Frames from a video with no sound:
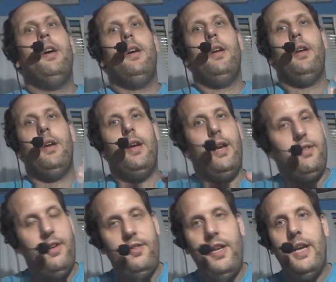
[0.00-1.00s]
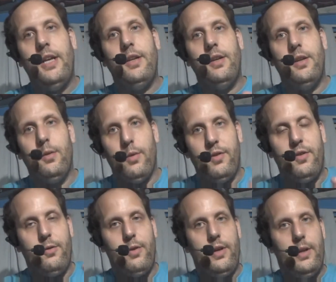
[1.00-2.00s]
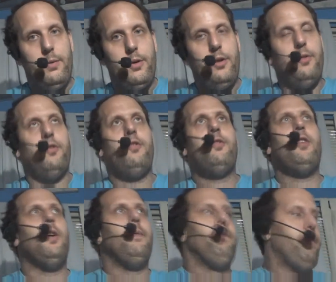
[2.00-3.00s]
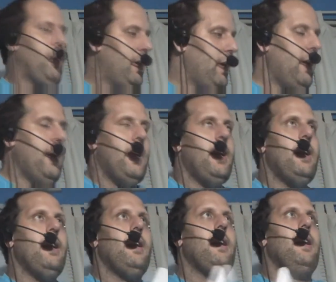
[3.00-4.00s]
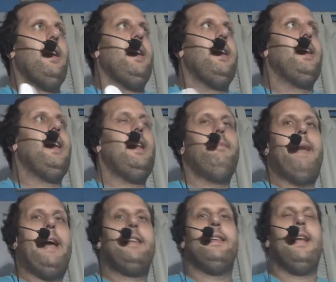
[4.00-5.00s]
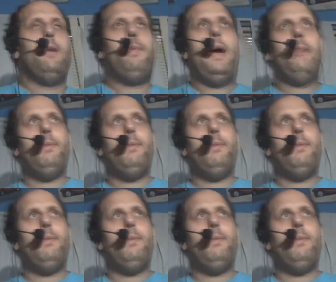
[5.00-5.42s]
as I said, the risk is greatly reduced. So, getting back to that pipeline.